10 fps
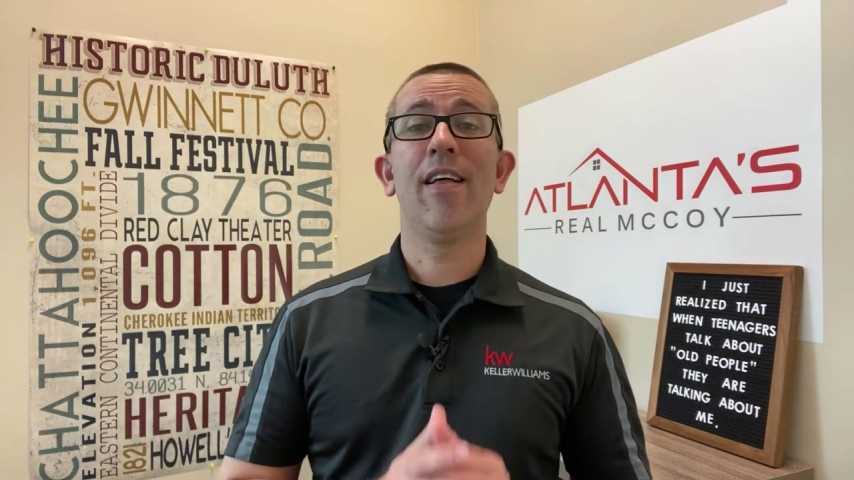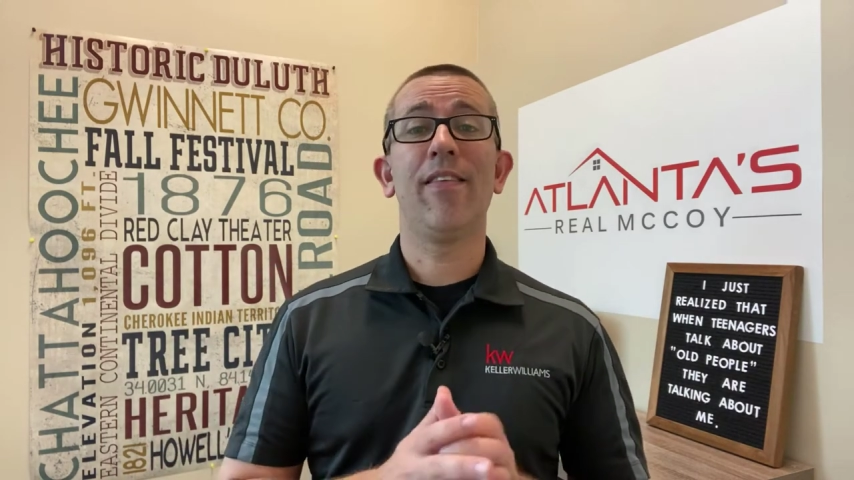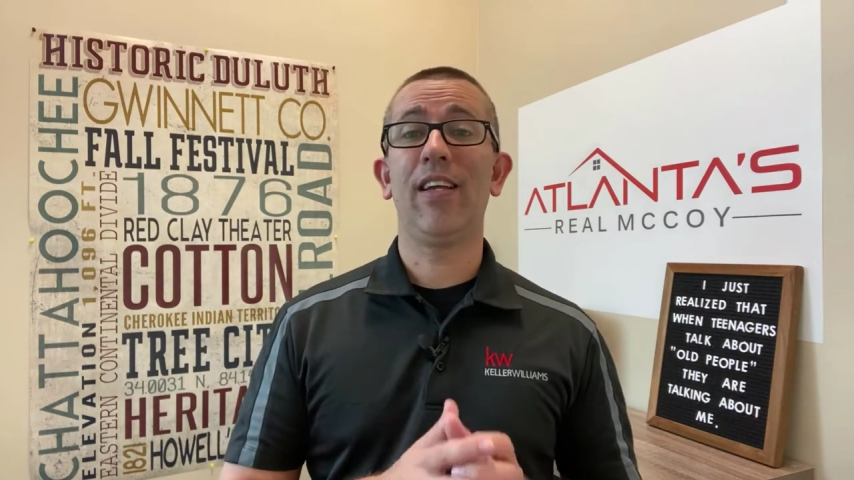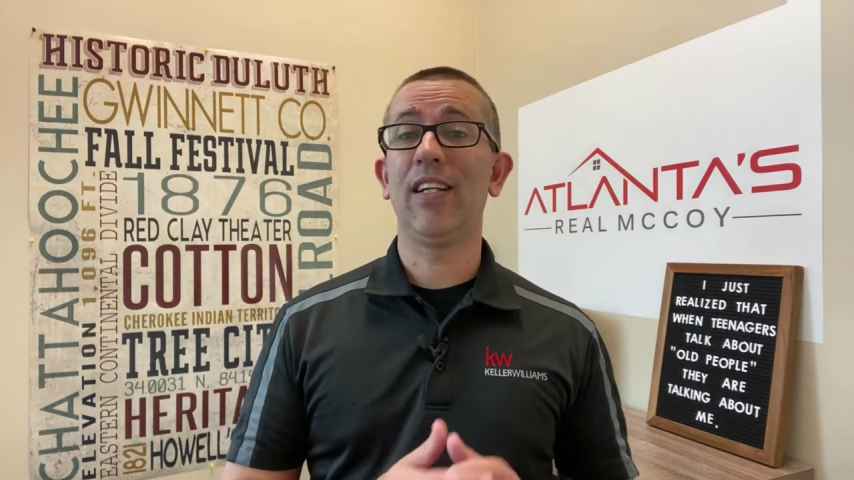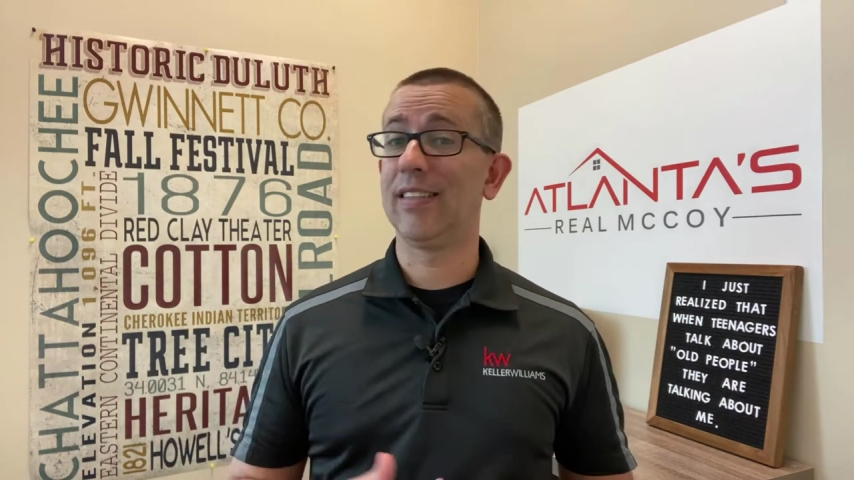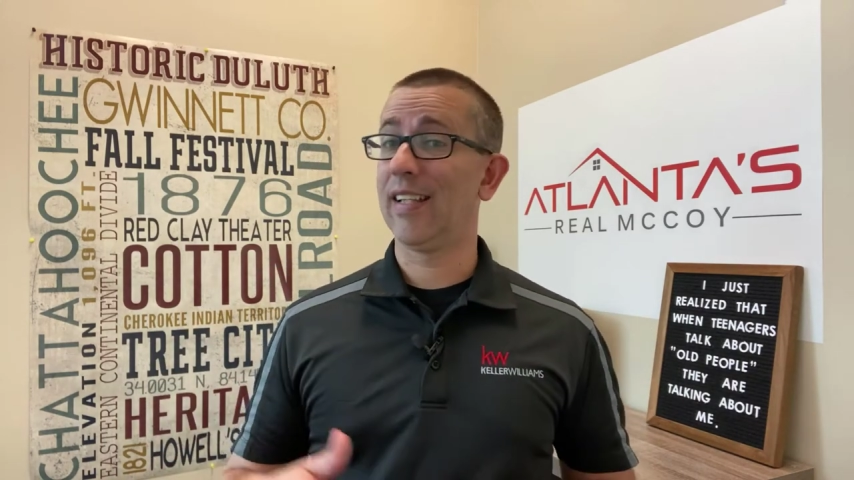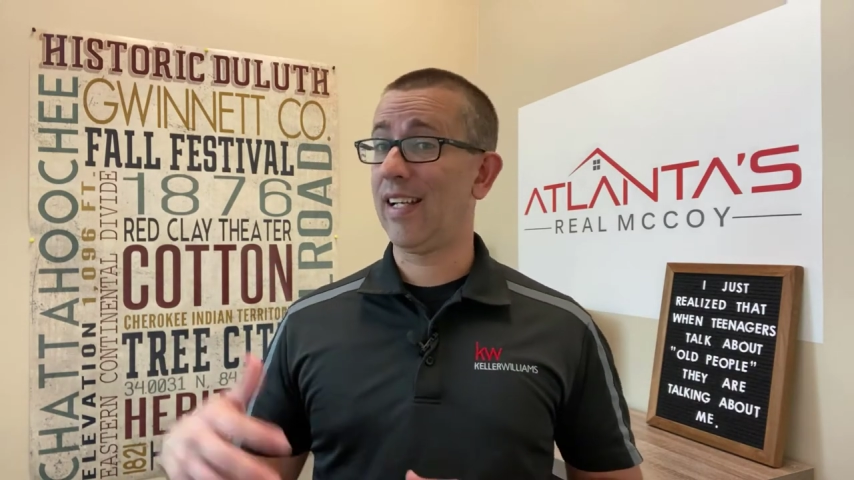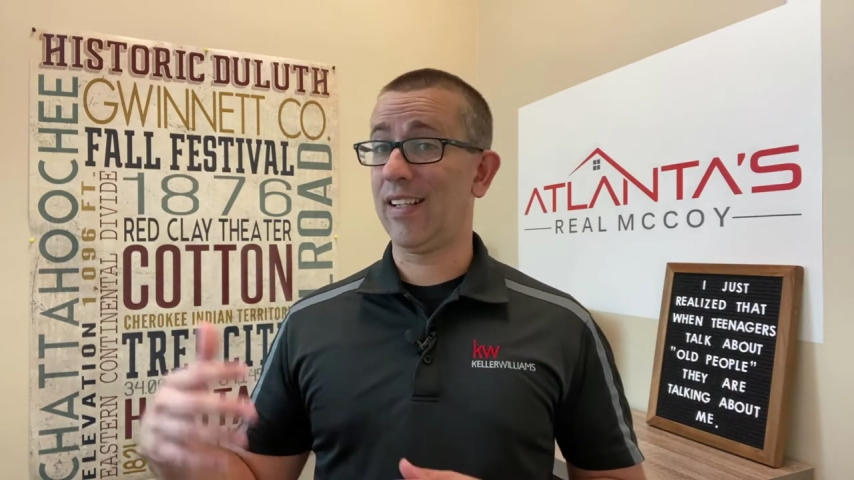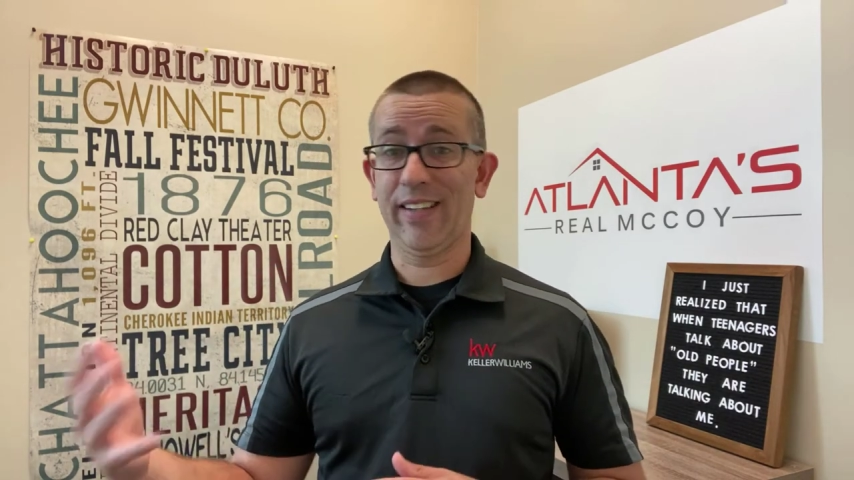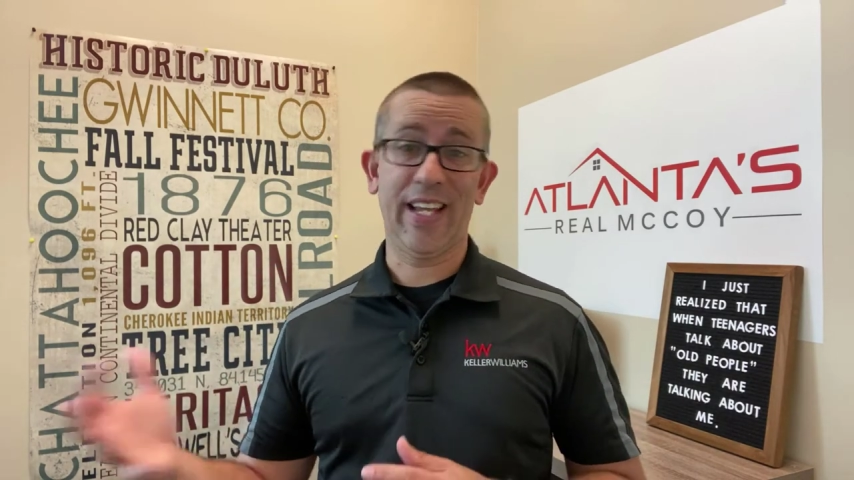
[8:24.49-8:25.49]
things
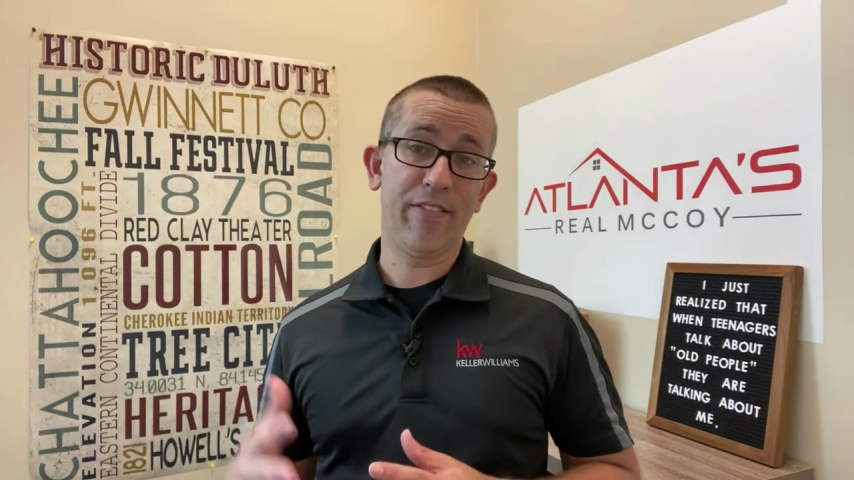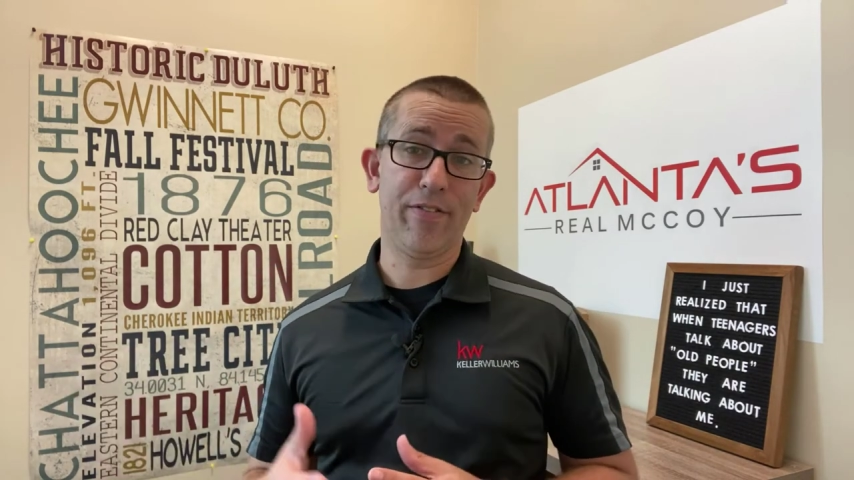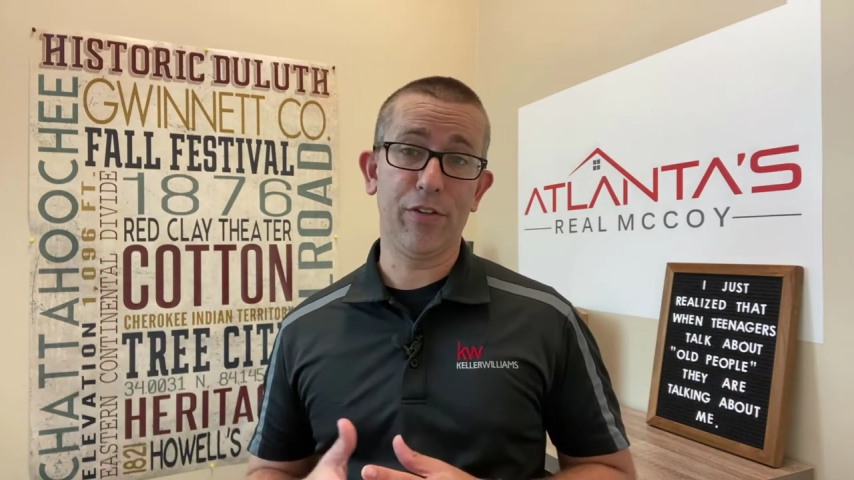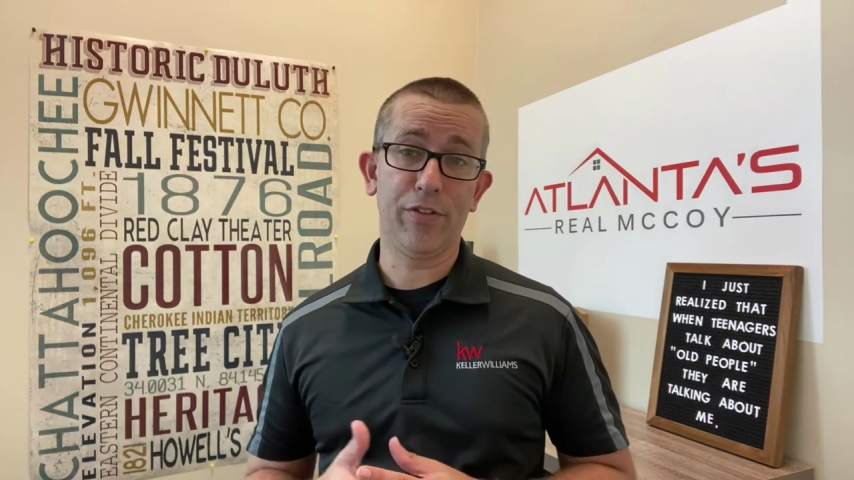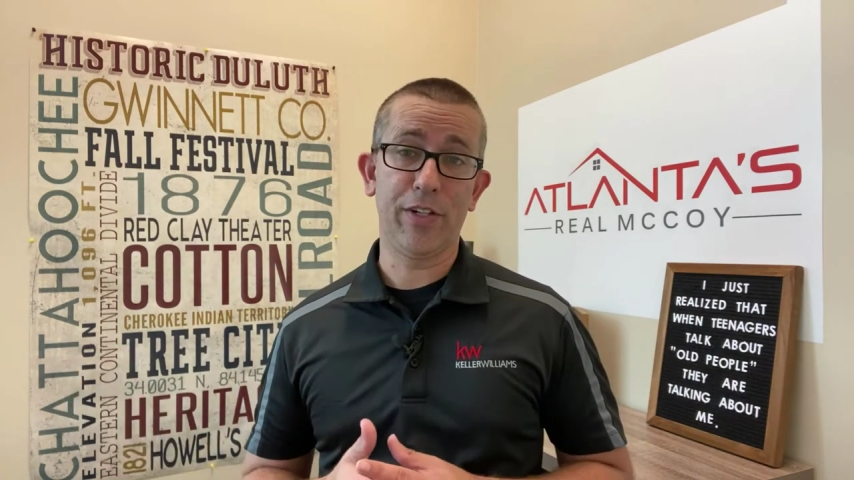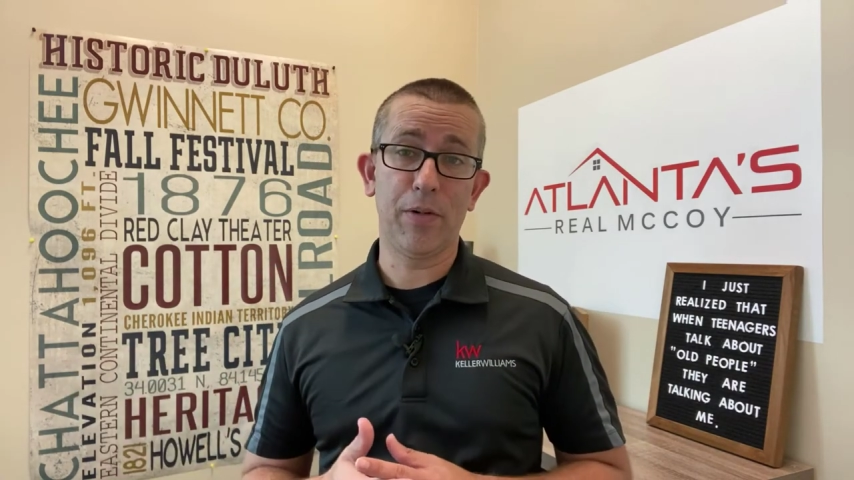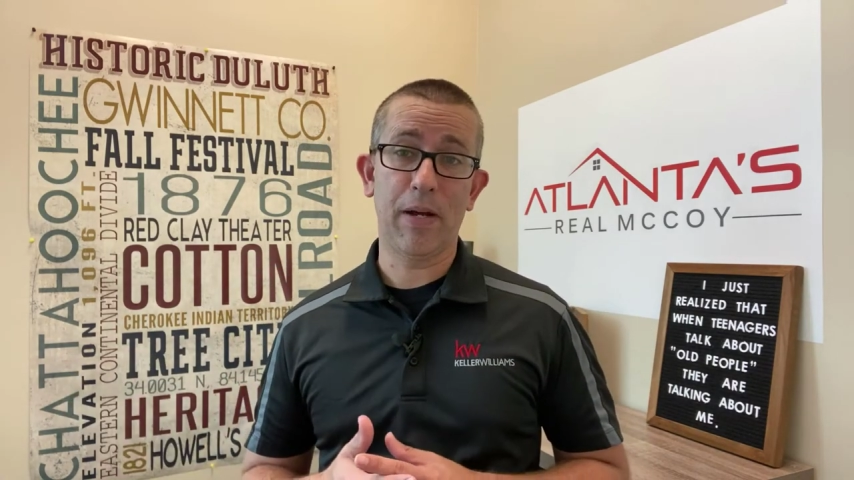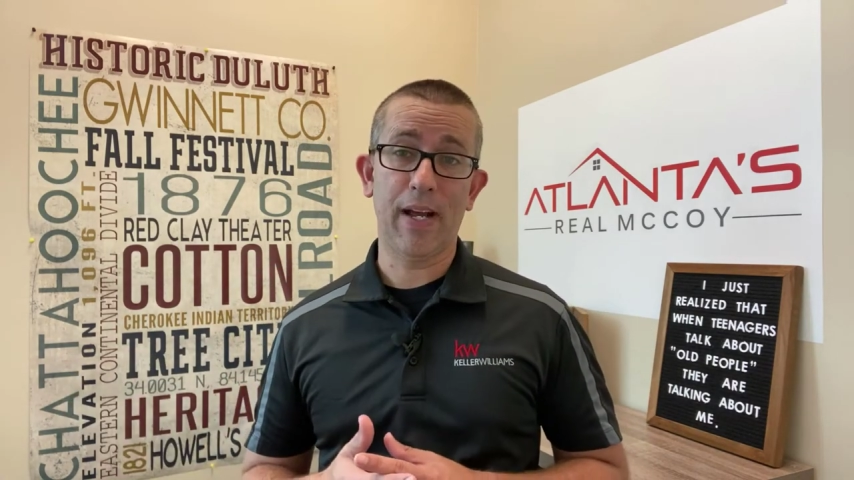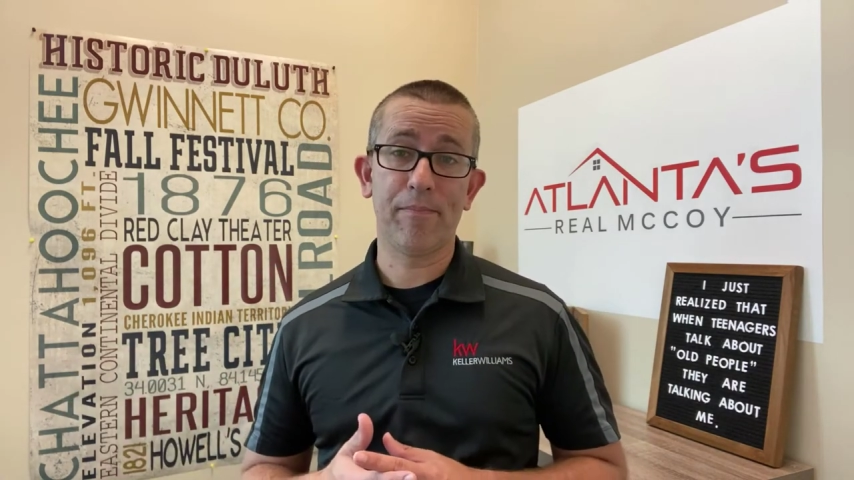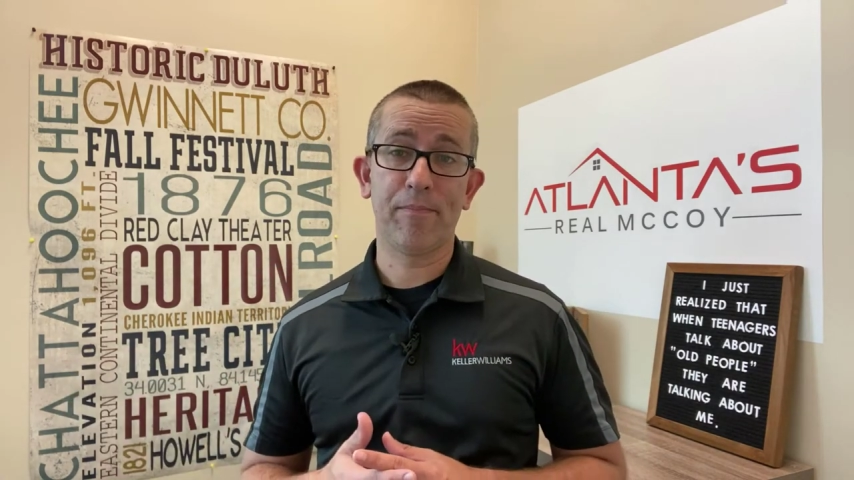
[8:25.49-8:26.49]
like landfills
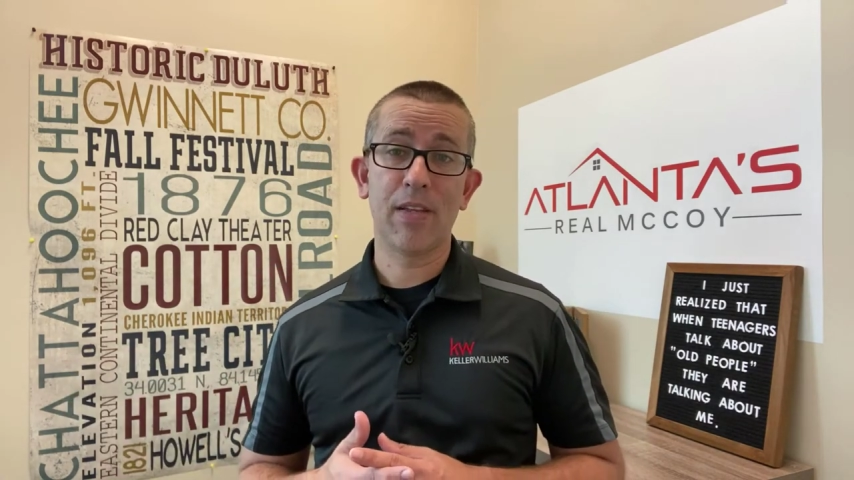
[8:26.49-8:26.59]
nearby.